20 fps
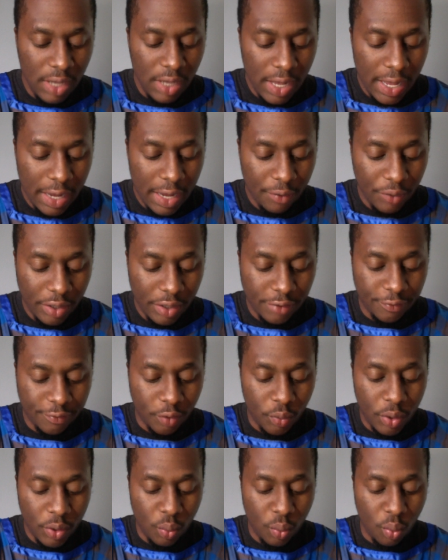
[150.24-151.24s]
It reads, for
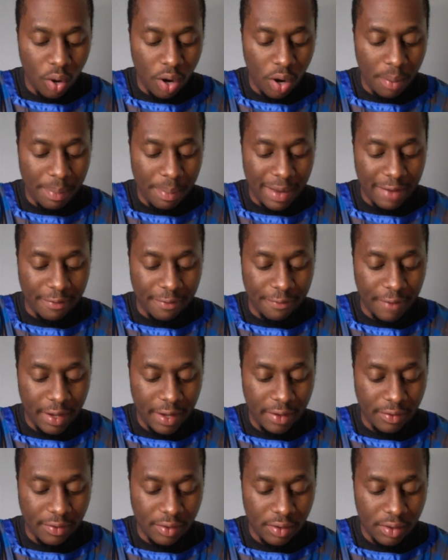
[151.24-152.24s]
we walk by
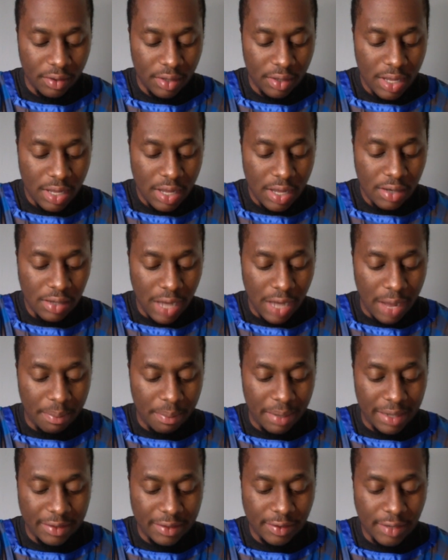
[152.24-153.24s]
faith, not
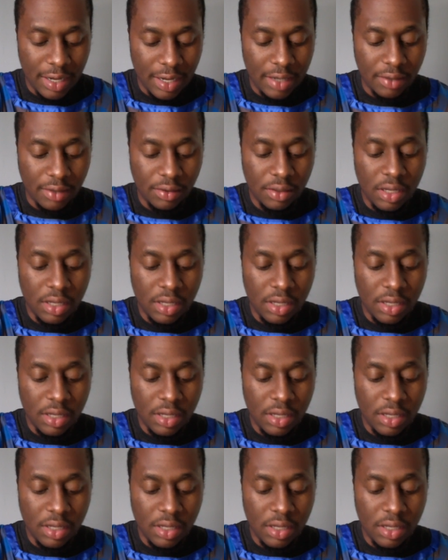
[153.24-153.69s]
by sight.